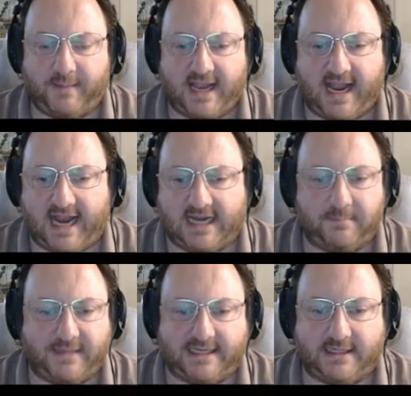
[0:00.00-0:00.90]

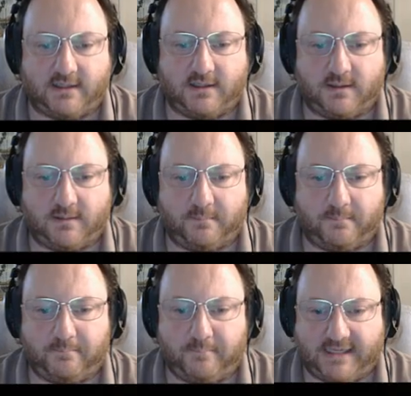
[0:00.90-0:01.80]
enemy
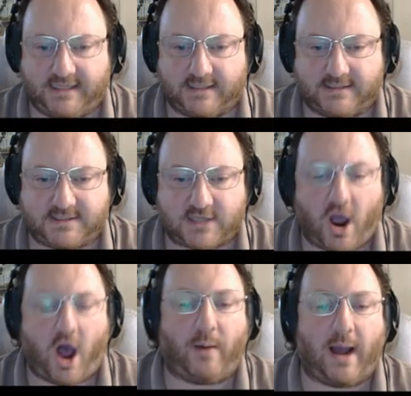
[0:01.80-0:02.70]
minions.
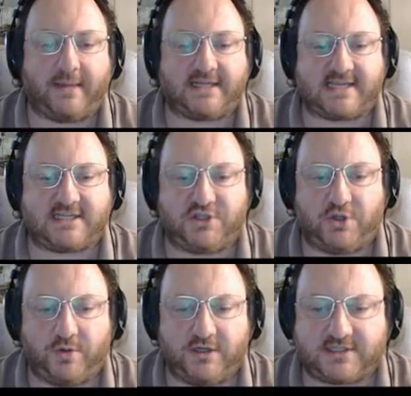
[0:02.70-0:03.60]
It says
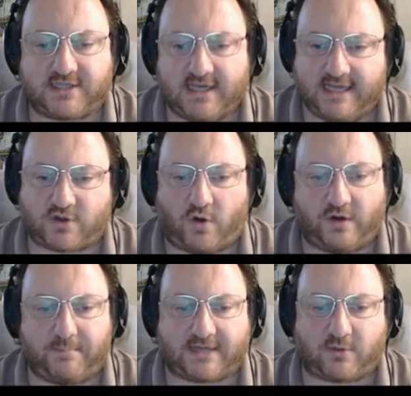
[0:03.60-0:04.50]
units. It's on
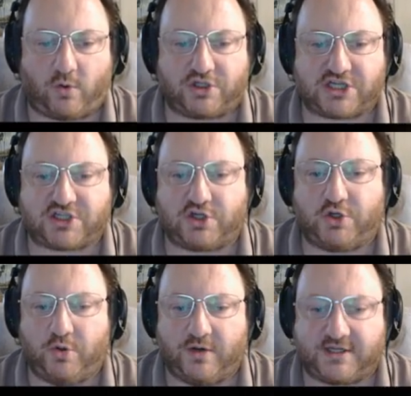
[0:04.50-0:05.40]
impact, all adjacent
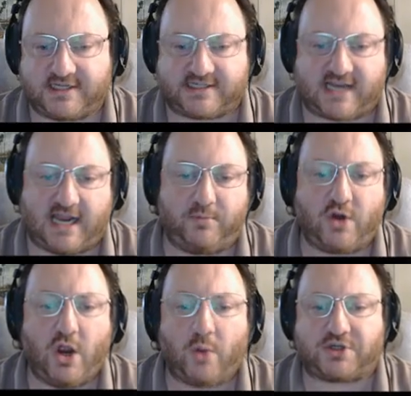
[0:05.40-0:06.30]
units are disabled,
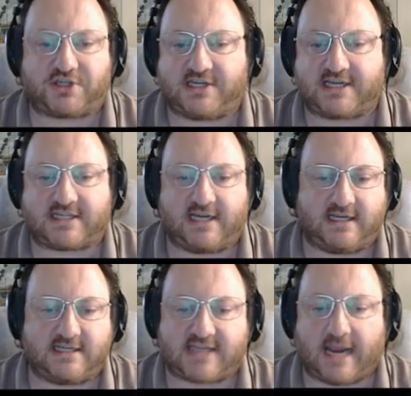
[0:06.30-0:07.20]
which suggests that it
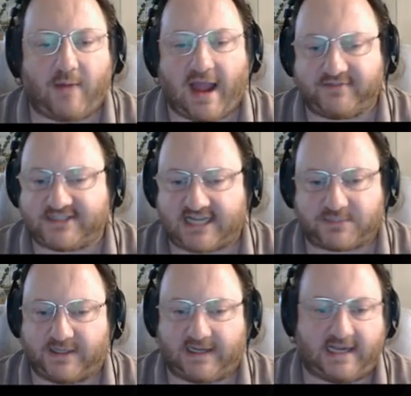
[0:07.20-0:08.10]
can disable avatars,
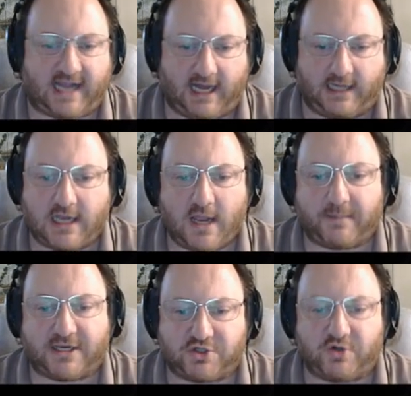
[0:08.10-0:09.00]
but it can't
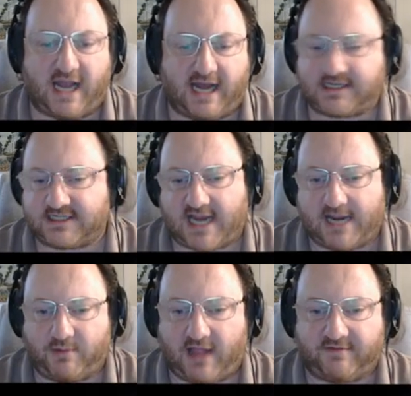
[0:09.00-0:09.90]
because you can't
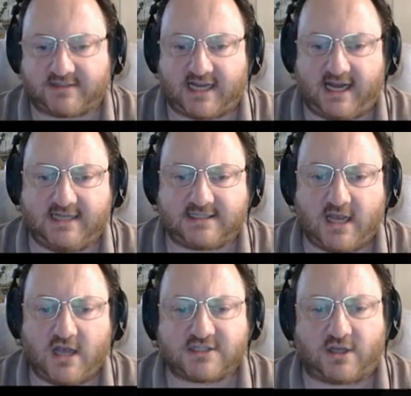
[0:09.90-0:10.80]
disable avatars.
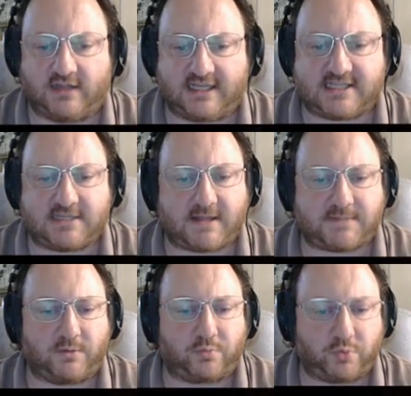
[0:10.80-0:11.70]
So unless there's about to
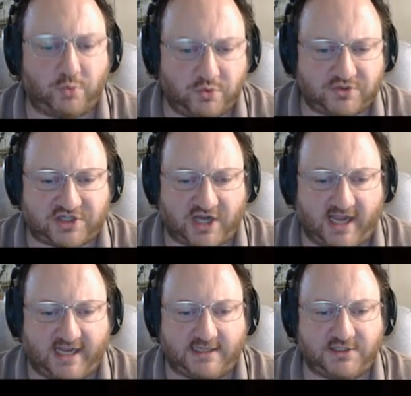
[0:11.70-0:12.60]
be a rules
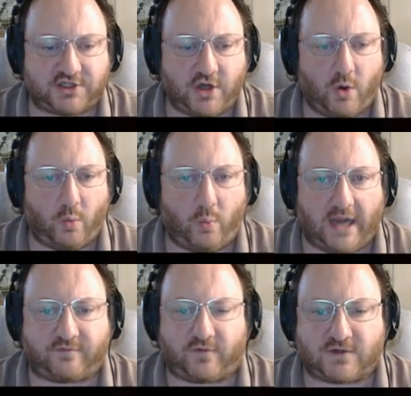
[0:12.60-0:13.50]
change
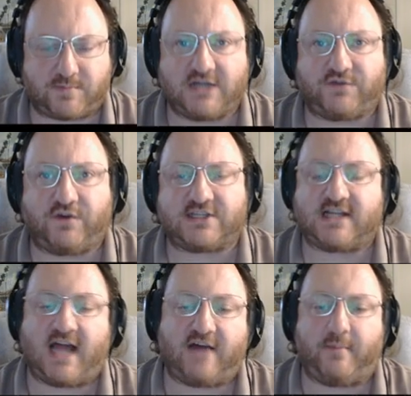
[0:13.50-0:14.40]
when Frostmage versus
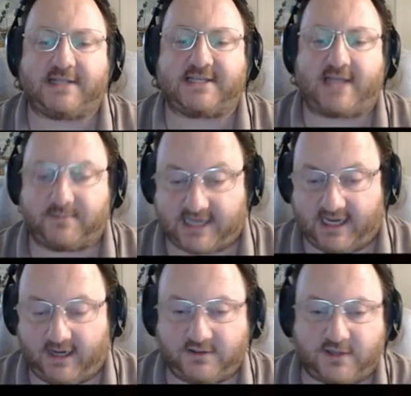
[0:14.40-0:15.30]
Lavamancer comes
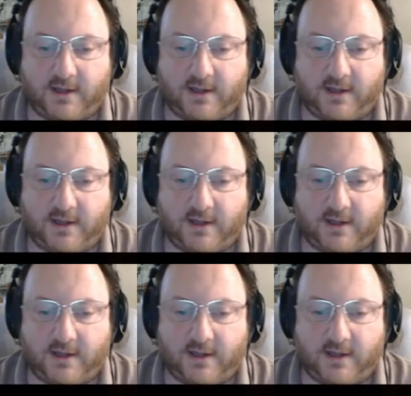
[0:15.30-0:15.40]
out,